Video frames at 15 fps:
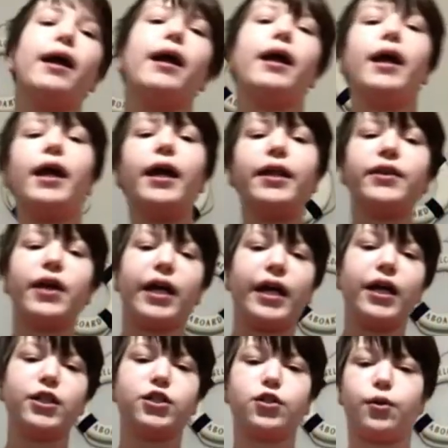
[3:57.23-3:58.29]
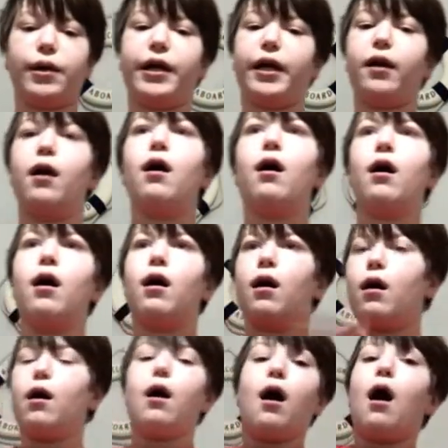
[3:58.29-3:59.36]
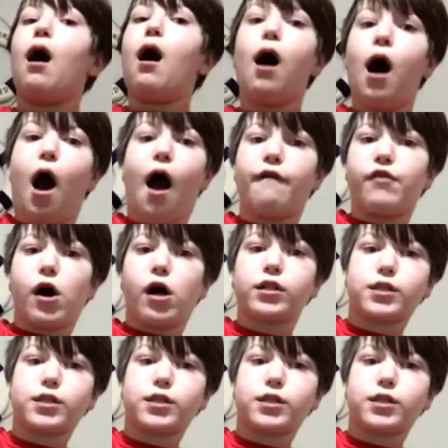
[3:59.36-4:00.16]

in the history of all